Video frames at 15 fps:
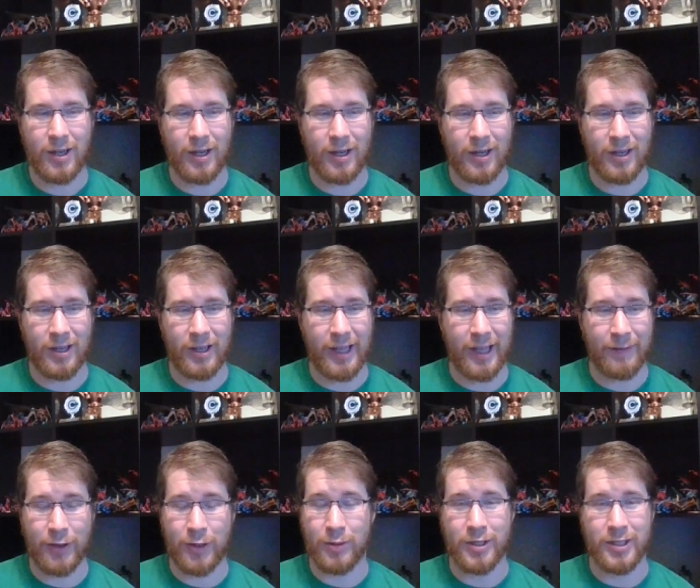Uh, if
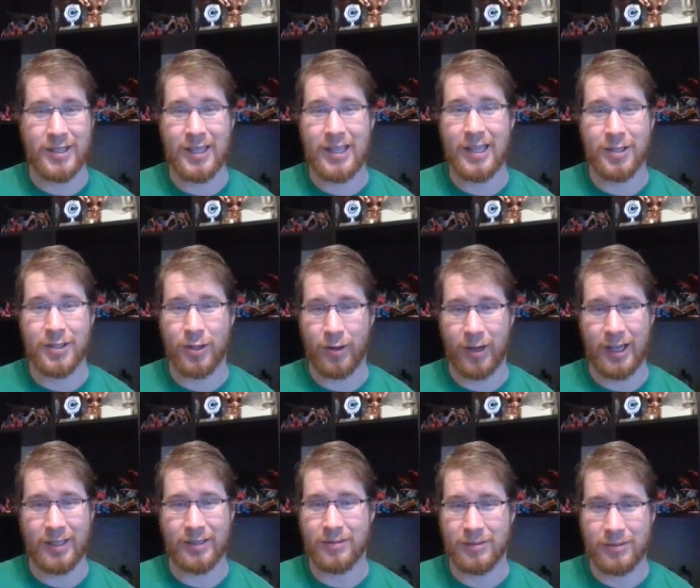you just need a
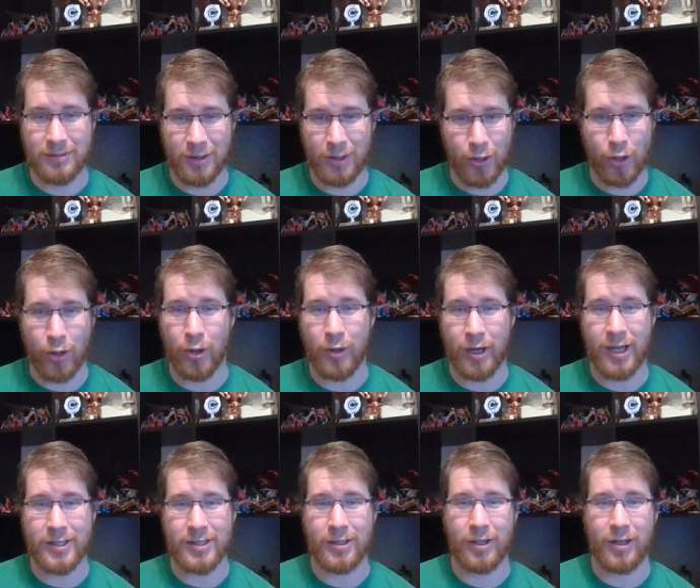screen,
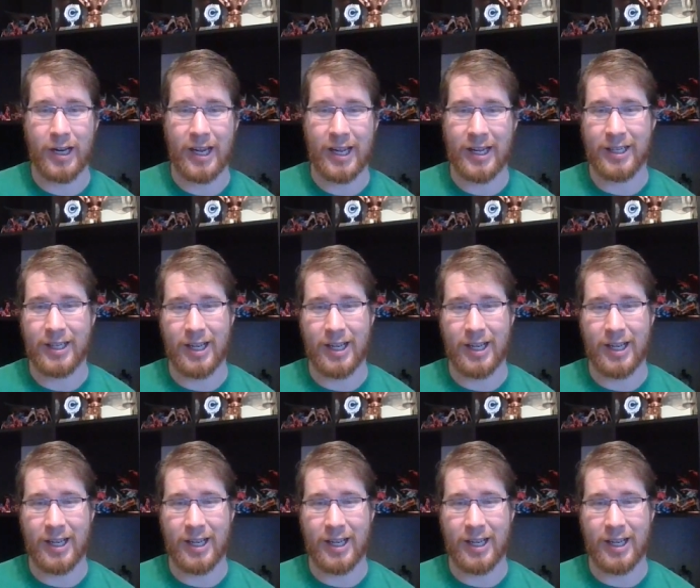neurogaunts are your guy.